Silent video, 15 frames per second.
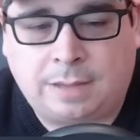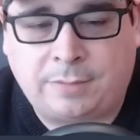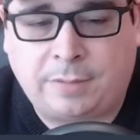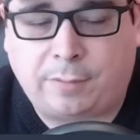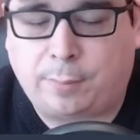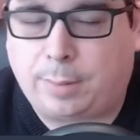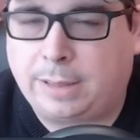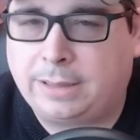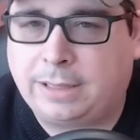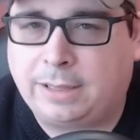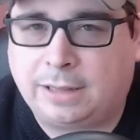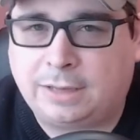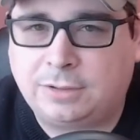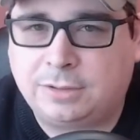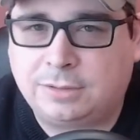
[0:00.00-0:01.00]
Have you ever played League
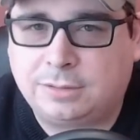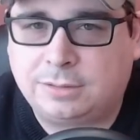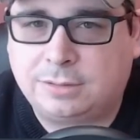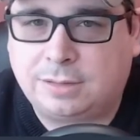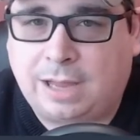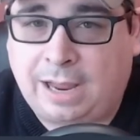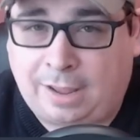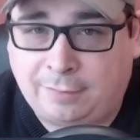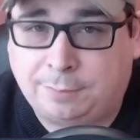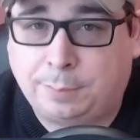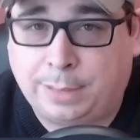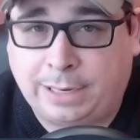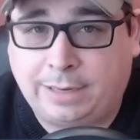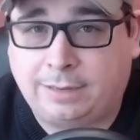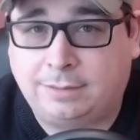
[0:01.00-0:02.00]
of Legends? I have
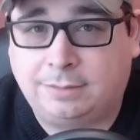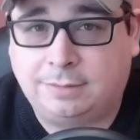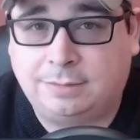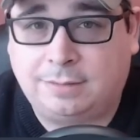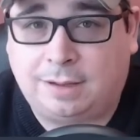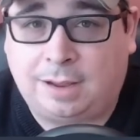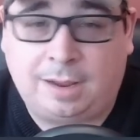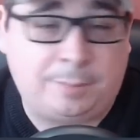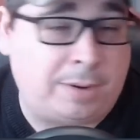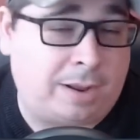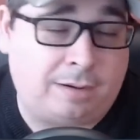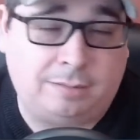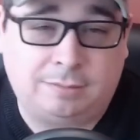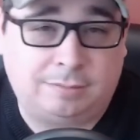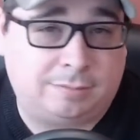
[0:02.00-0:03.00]
played it. I am
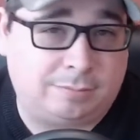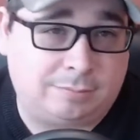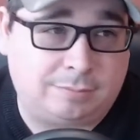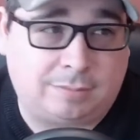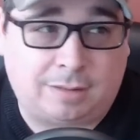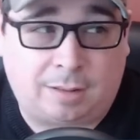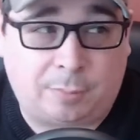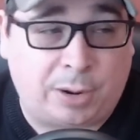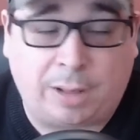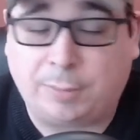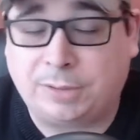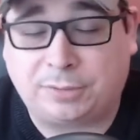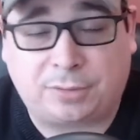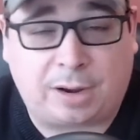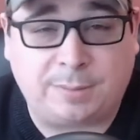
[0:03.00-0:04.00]
not what I
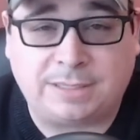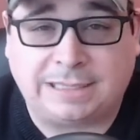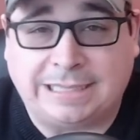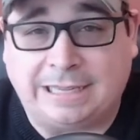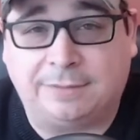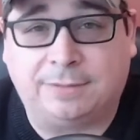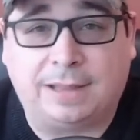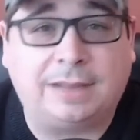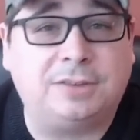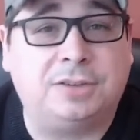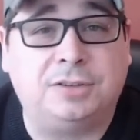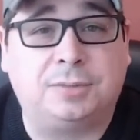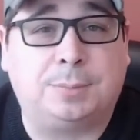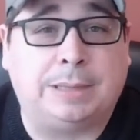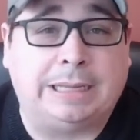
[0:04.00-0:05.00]
would describe as a League of
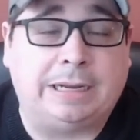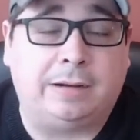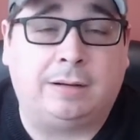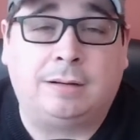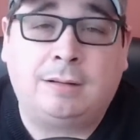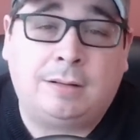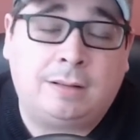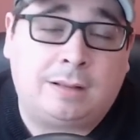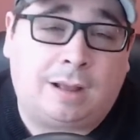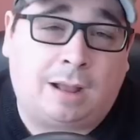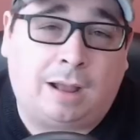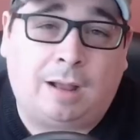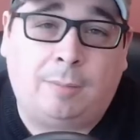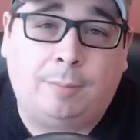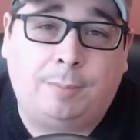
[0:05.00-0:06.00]
Legends player.
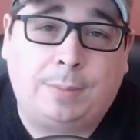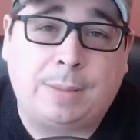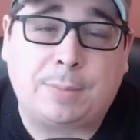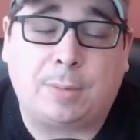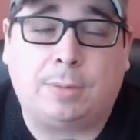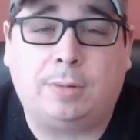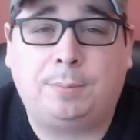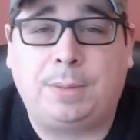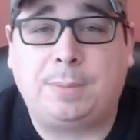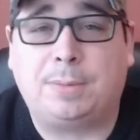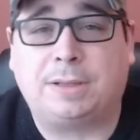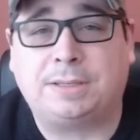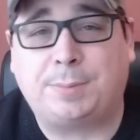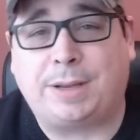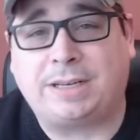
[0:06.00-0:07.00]
Um, people
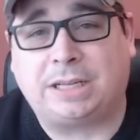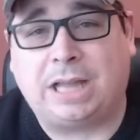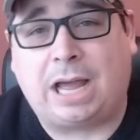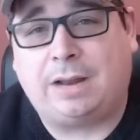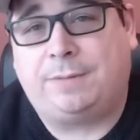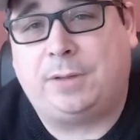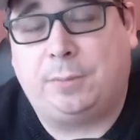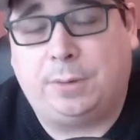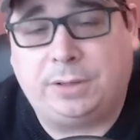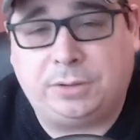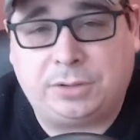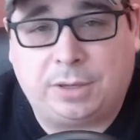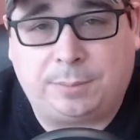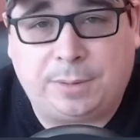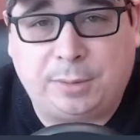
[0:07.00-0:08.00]
people expect a lot of you when
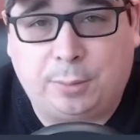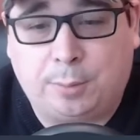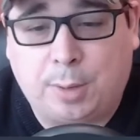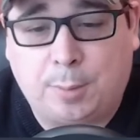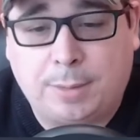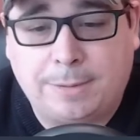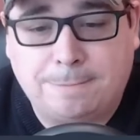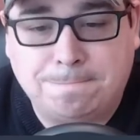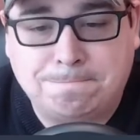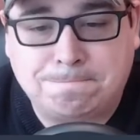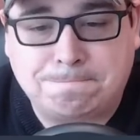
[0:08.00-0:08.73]
you jump into a MOBA.